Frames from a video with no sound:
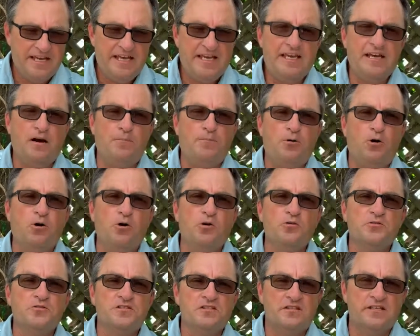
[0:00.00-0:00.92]
He
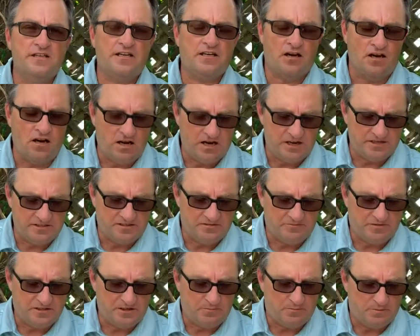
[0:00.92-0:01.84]
upholds the cause of the